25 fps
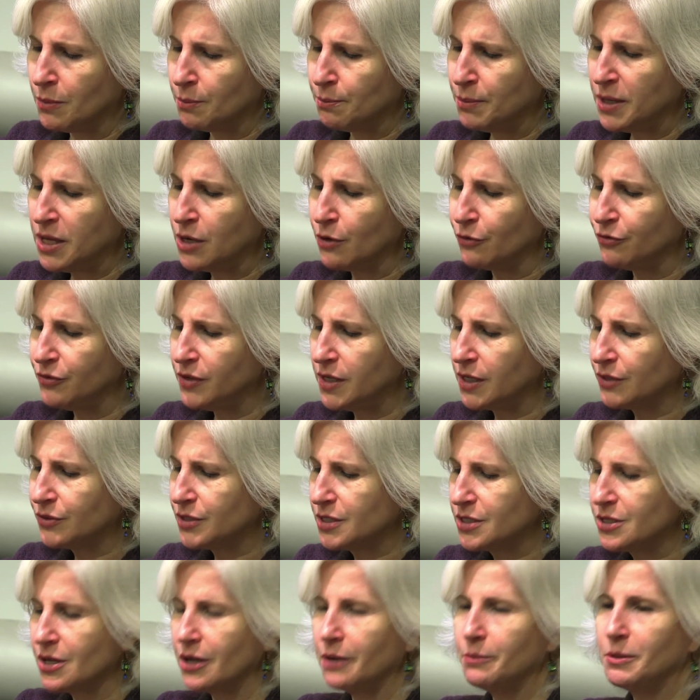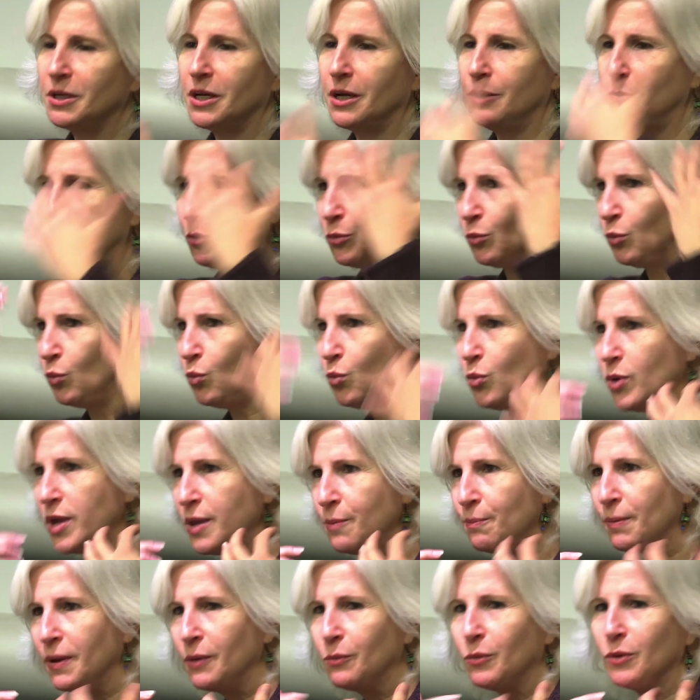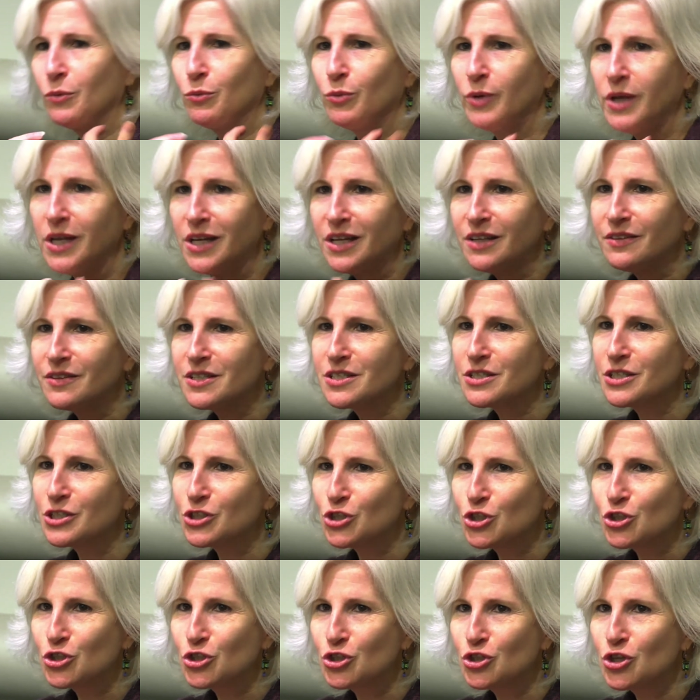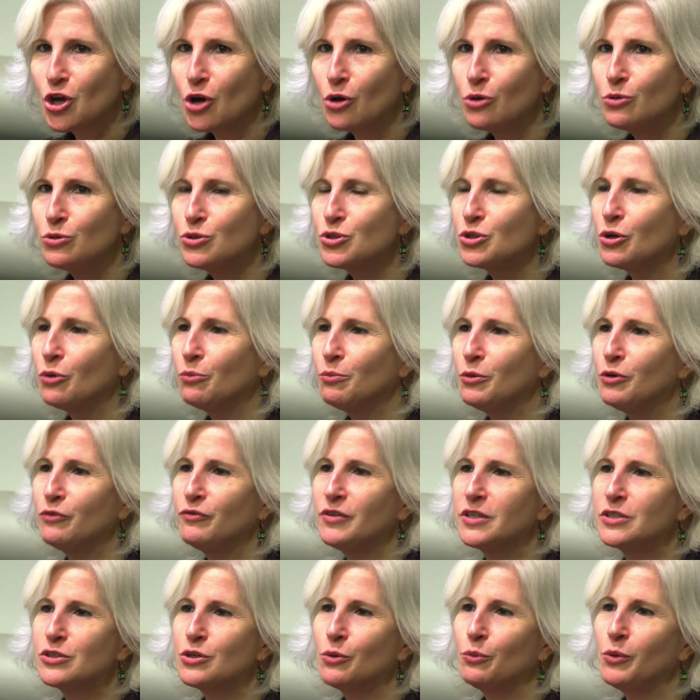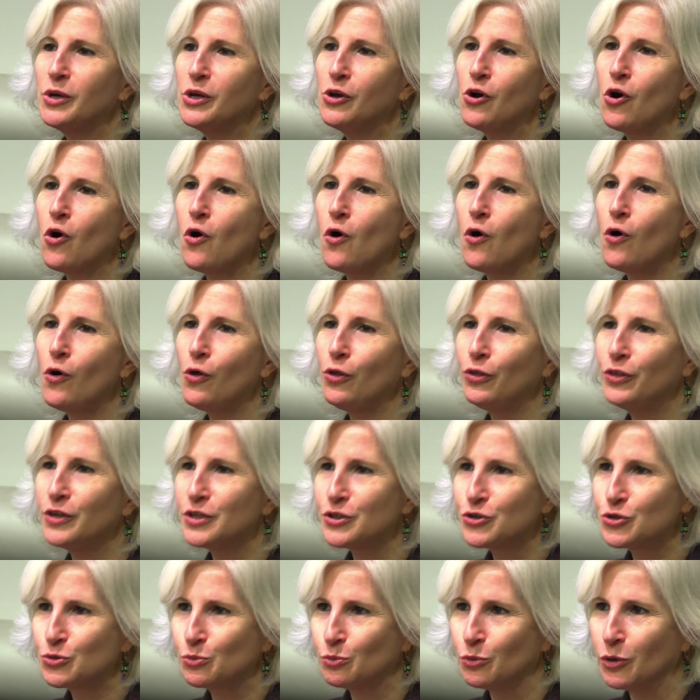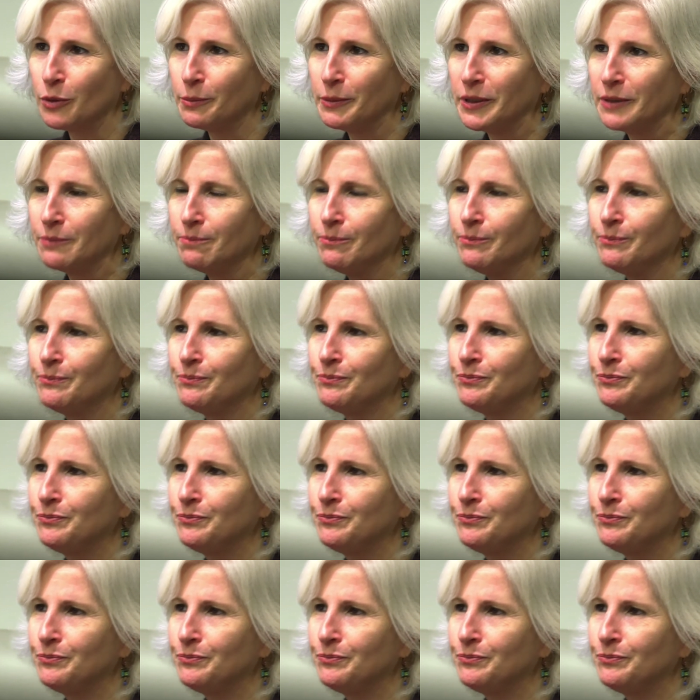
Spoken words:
POV at the time, and I were weeping, we're reading this, it's so, so moving. So we call this woman,